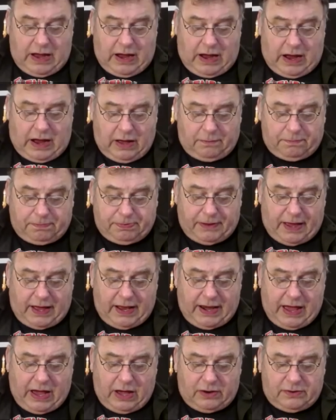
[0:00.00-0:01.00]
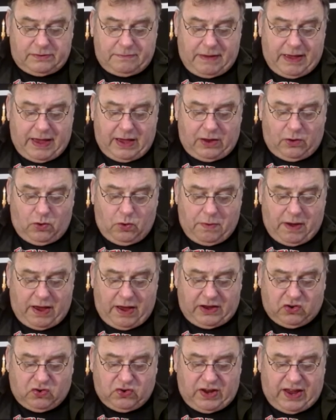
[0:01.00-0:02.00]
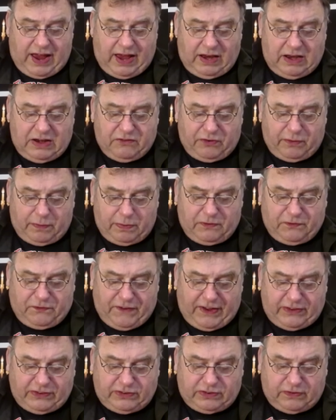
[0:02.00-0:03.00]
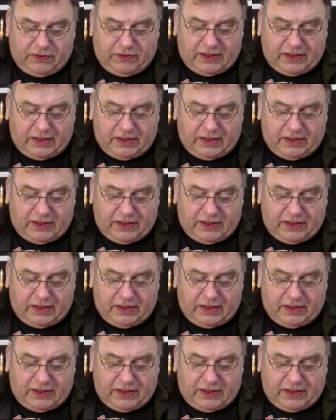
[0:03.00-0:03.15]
I'll blot out man whom I created from the face of the